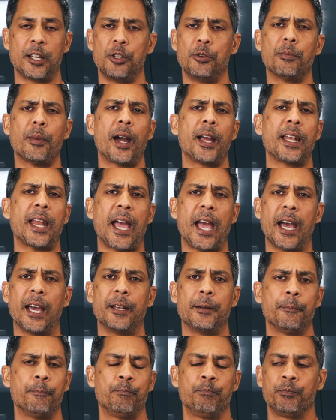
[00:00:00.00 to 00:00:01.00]
You might
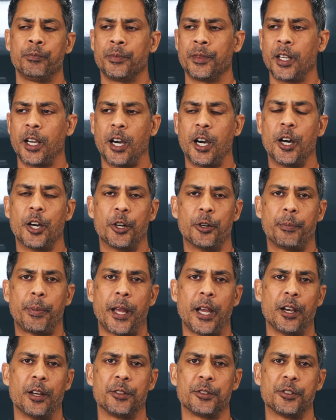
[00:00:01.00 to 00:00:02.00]
add 100
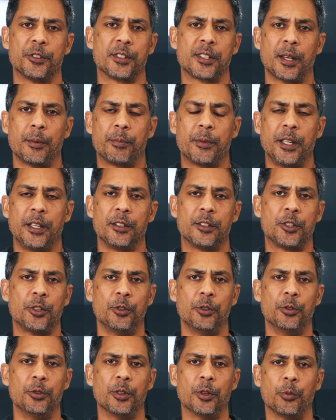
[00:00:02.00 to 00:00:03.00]
pounds or something
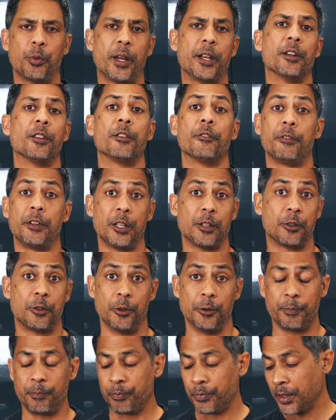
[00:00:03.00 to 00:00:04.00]
to the weight of the
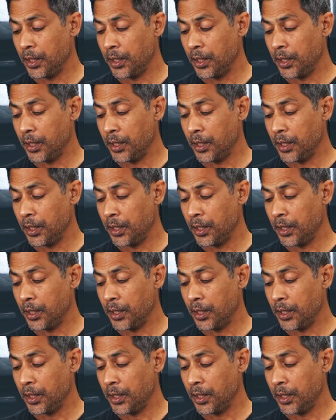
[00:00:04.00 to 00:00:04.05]
vehicle.